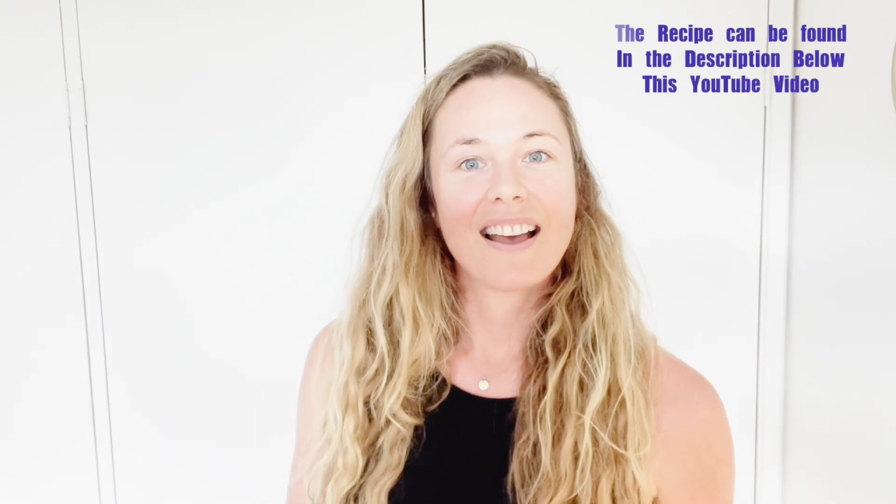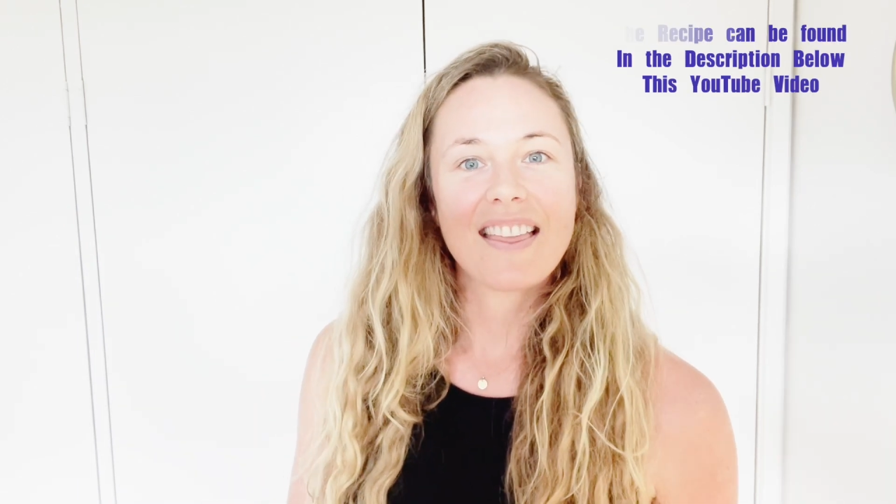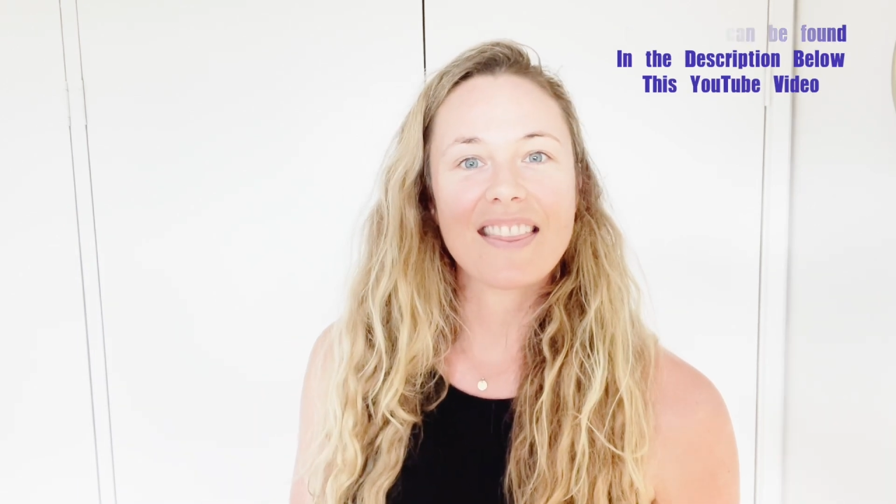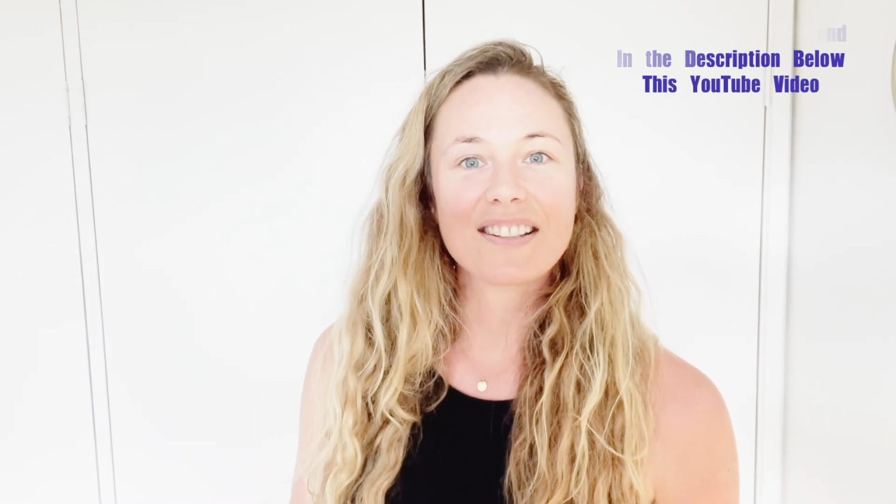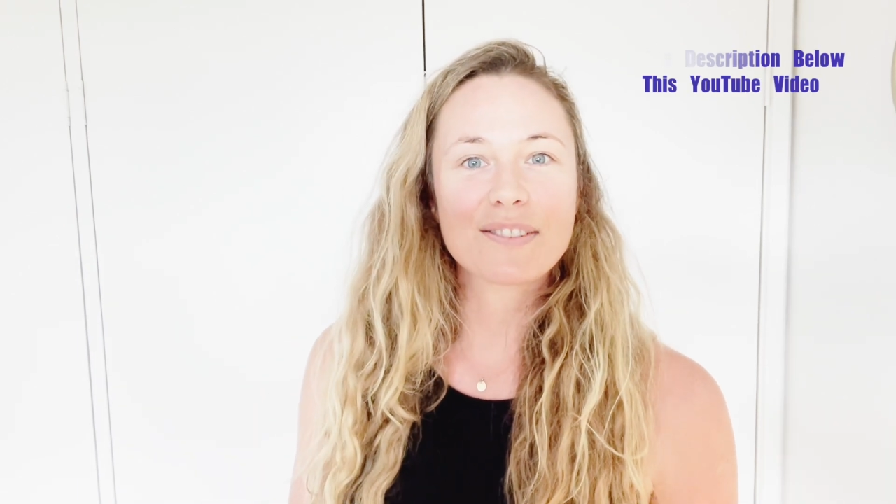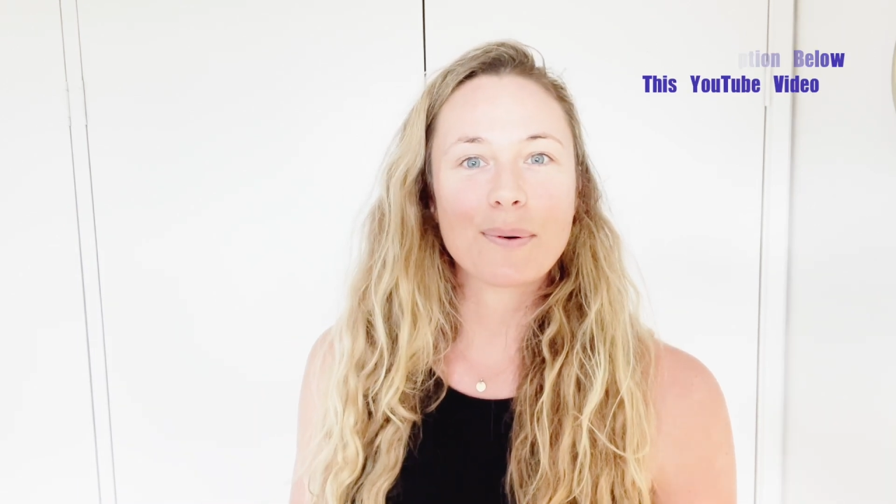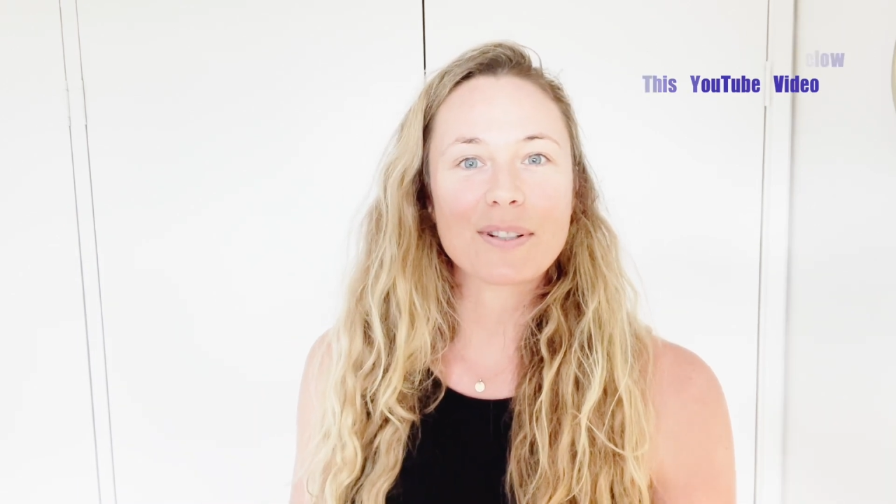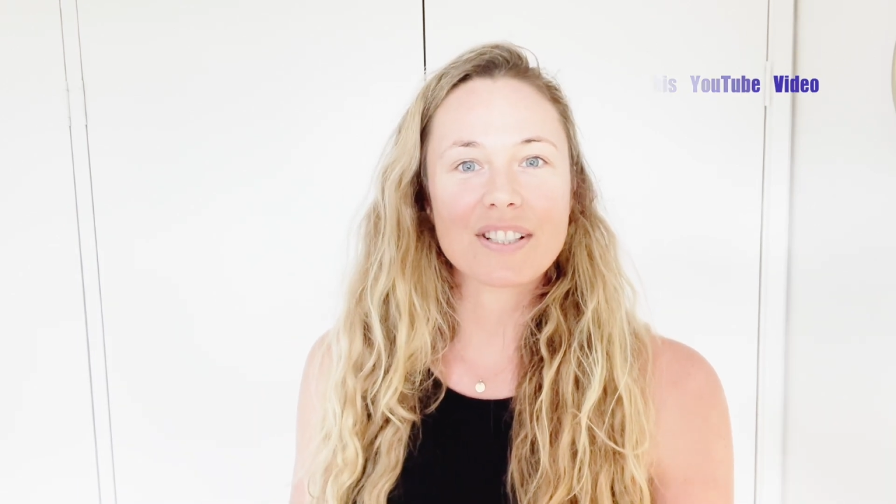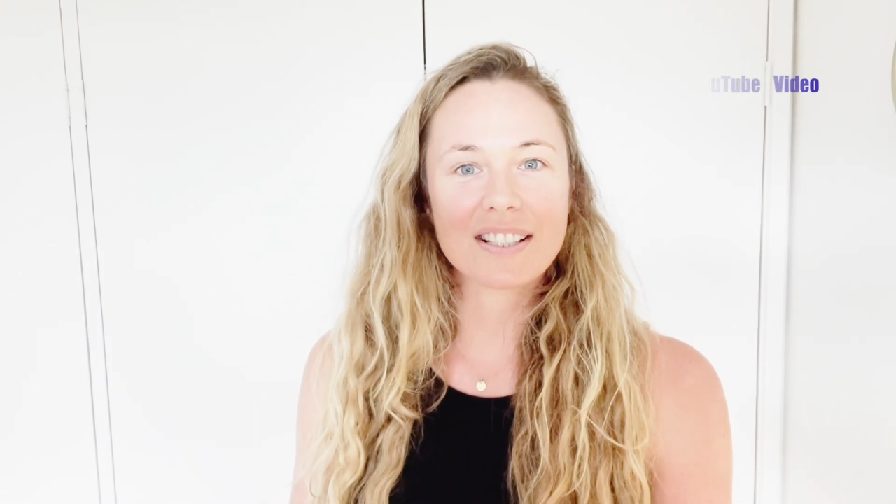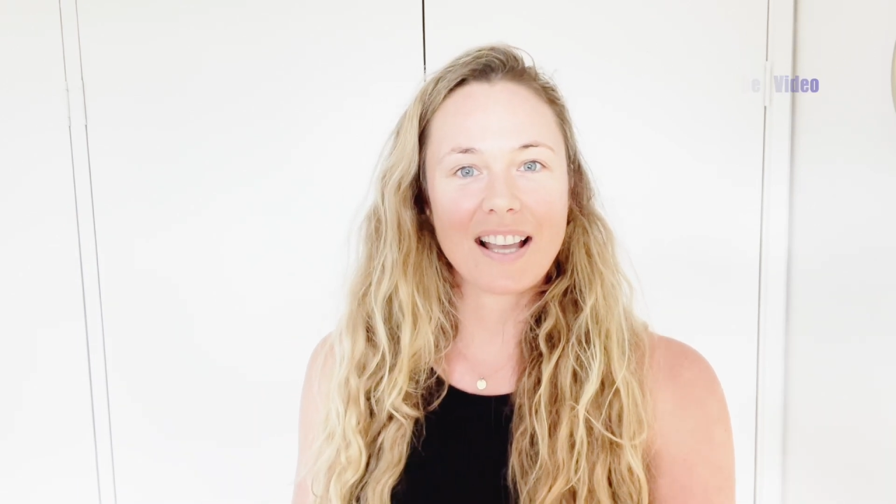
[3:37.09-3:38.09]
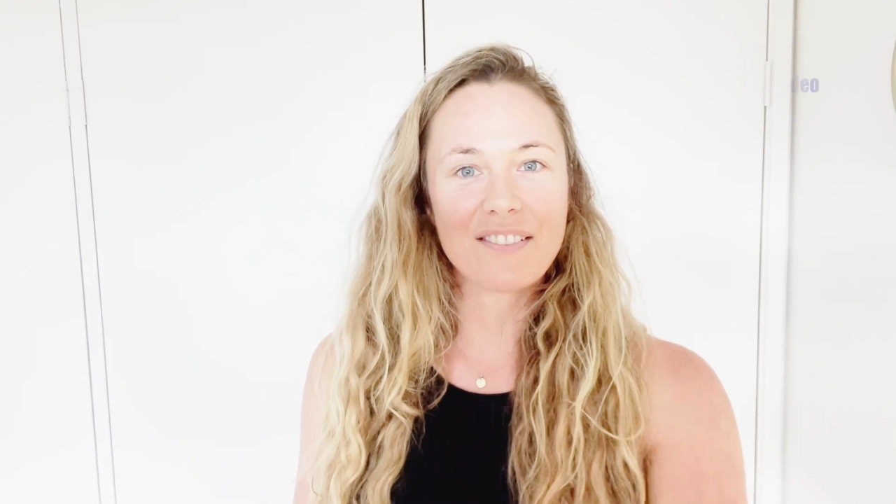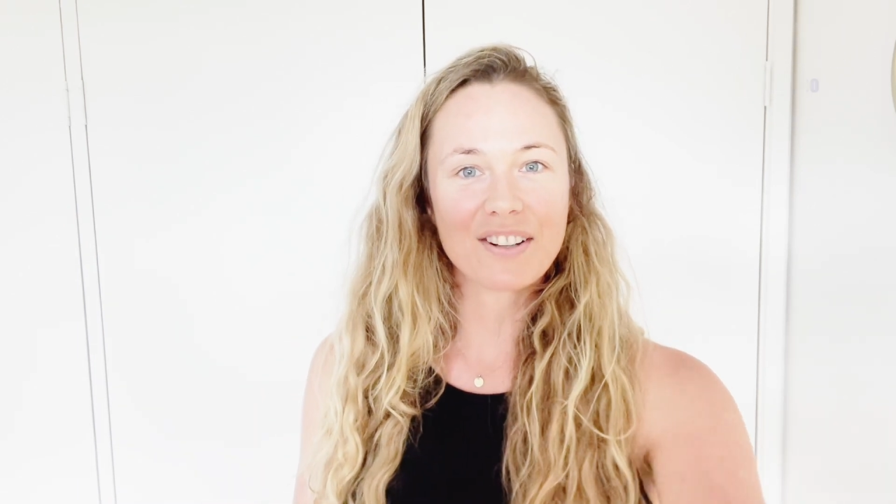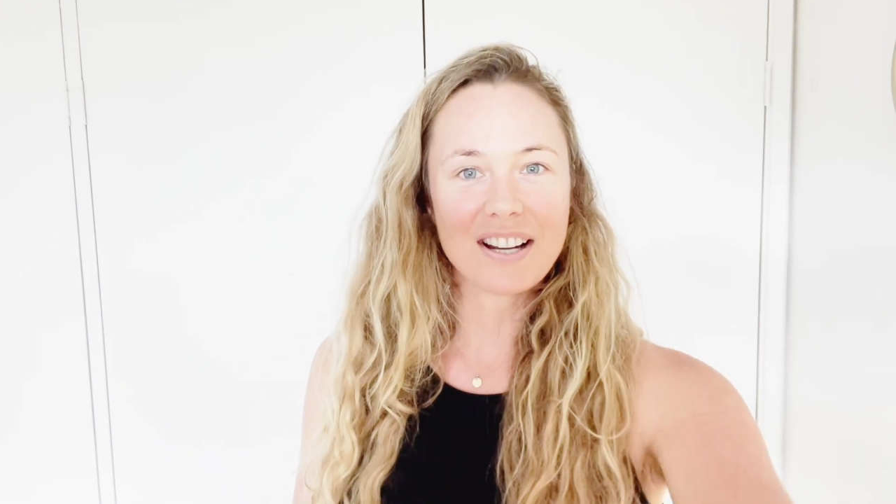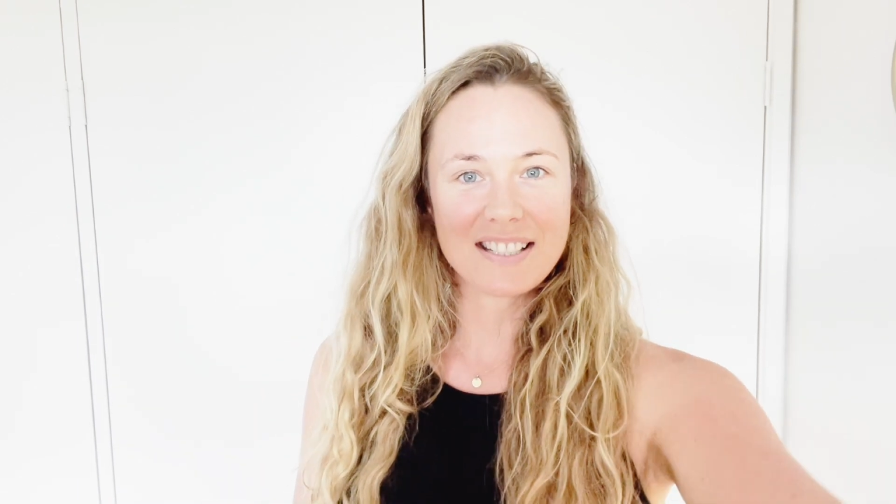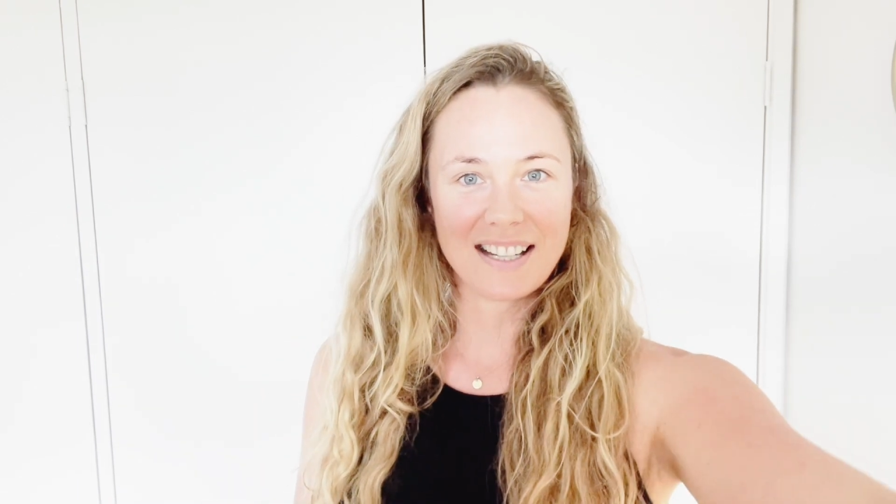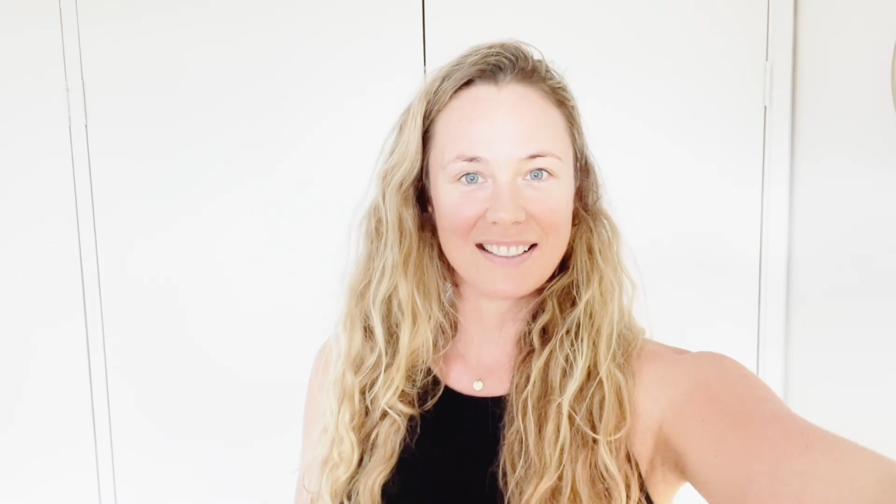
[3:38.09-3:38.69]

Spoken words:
Thanks for watching. Have a great day.